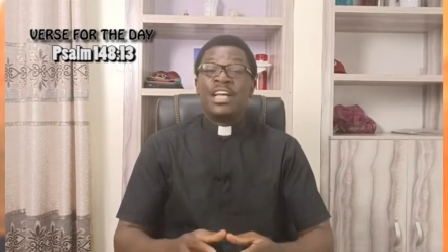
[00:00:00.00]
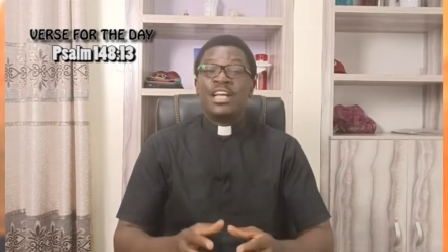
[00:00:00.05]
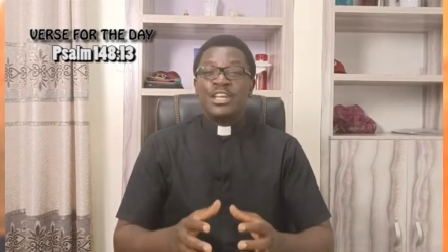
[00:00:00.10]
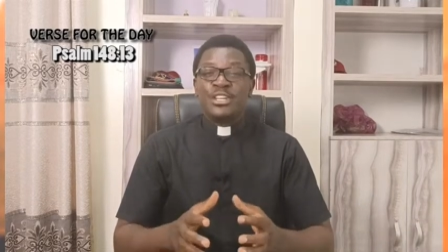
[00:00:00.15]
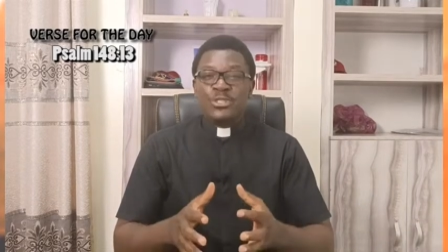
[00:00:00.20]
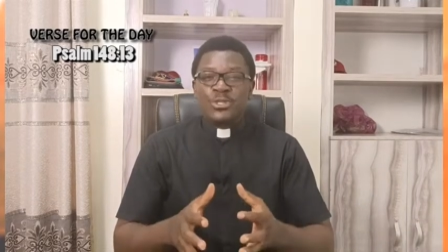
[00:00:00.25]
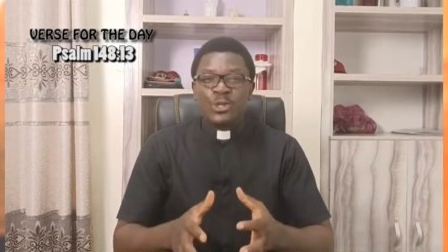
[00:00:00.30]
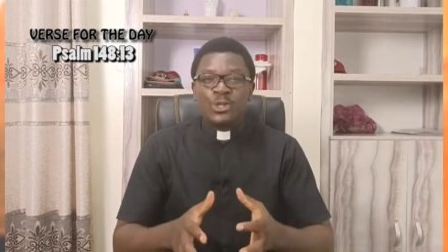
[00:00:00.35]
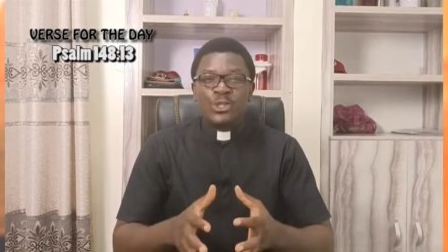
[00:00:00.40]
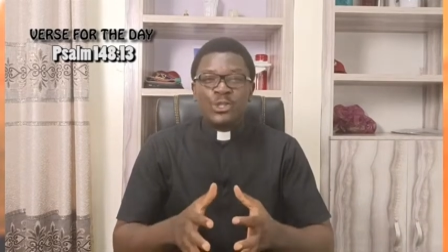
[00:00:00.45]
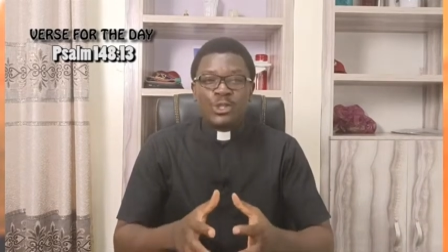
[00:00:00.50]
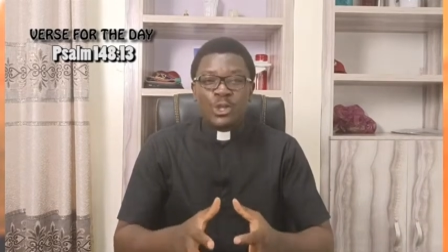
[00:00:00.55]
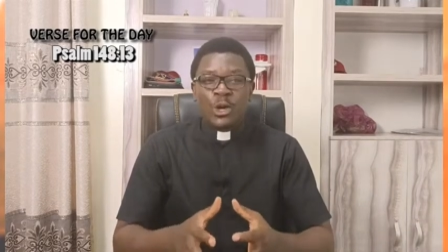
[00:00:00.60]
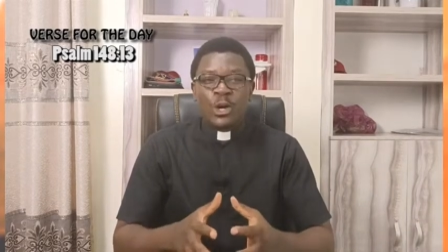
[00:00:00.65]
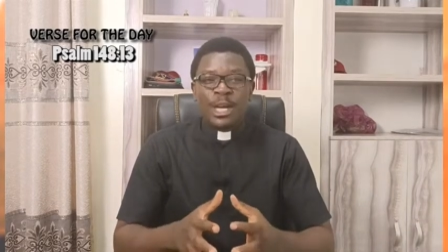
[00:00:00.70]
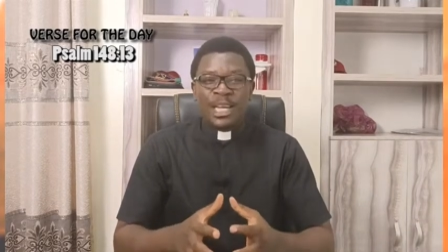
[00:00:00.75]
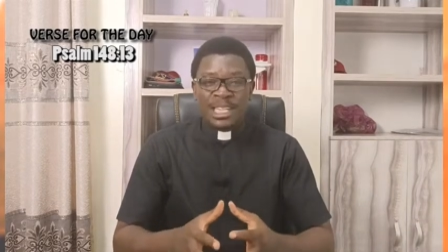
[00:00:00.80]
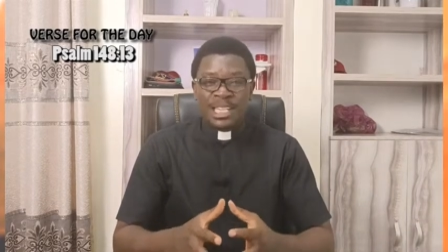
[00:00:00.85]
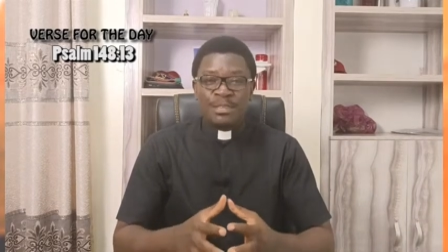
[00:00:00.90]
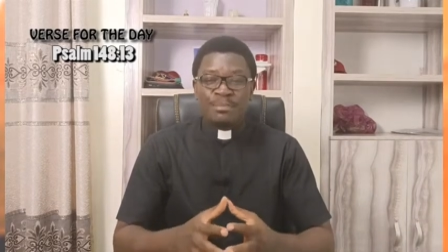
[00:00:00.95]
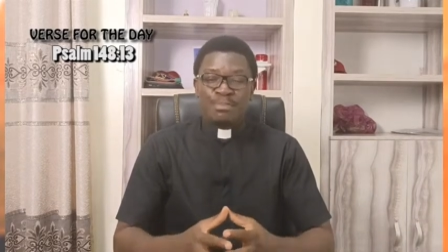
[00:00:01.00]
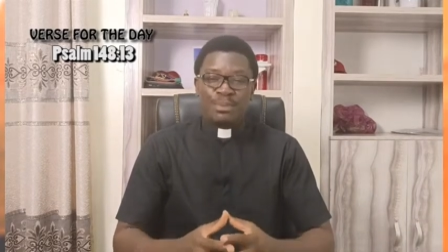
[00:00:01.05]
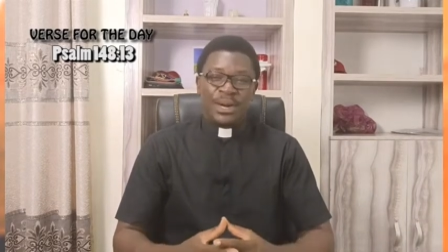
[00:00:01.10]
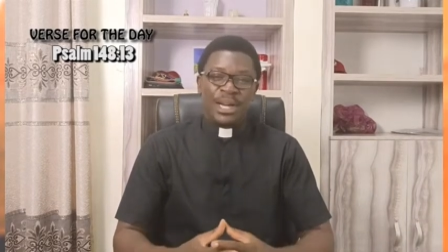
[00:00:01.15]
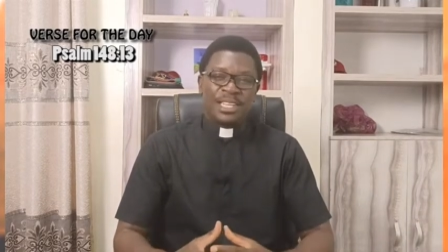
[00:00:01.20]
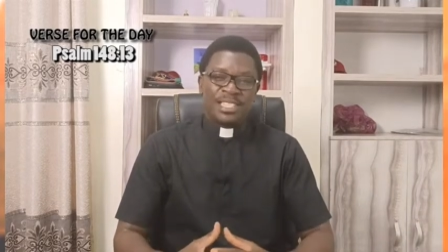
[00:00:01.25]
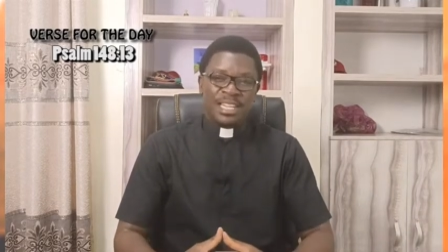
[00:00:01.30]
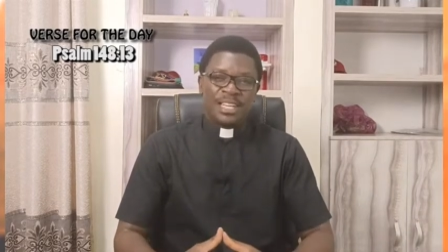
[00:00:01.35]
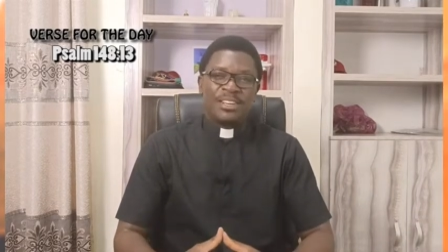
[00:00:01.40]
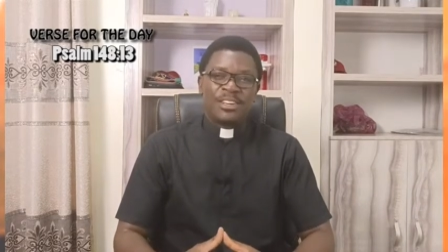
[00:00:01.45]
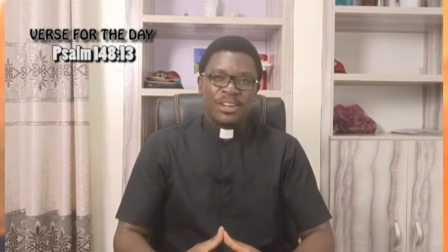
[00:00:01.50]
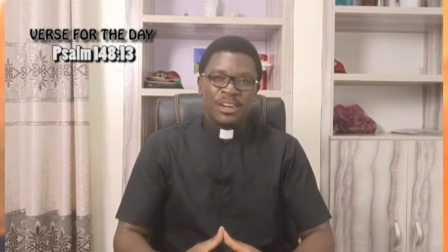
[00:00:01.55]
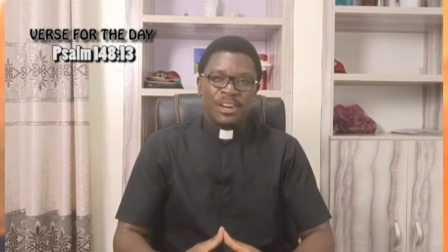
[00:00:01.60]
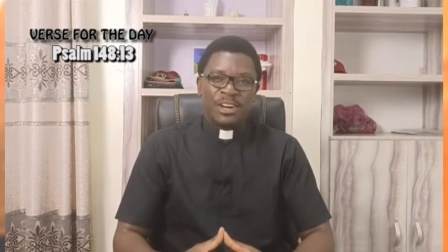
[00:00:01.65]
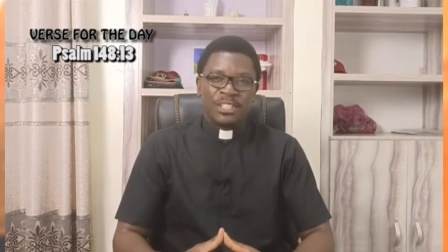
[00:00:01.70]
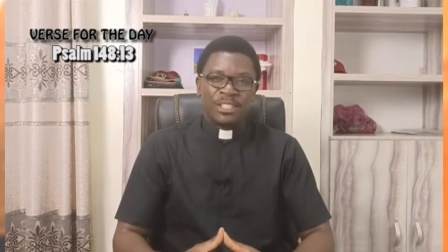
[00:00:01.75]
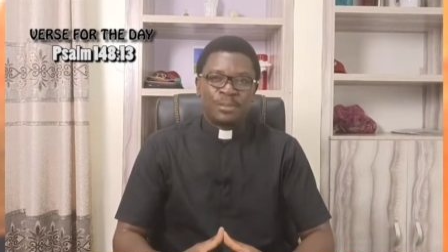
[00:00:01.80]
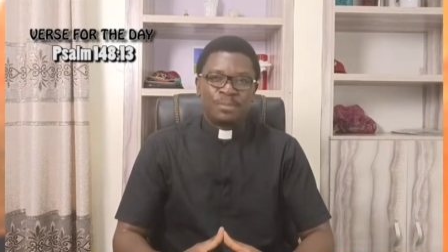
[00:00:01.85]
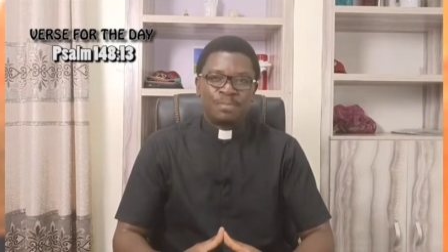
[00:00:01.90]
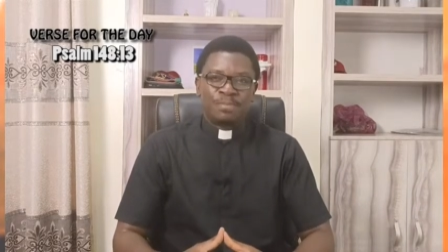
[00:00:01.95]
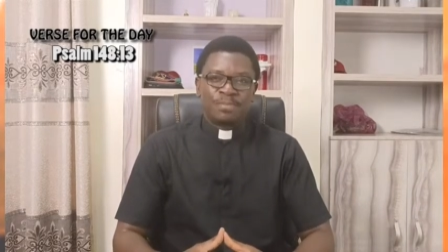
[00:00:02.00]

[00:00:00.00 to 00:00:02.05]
is to join in praising God.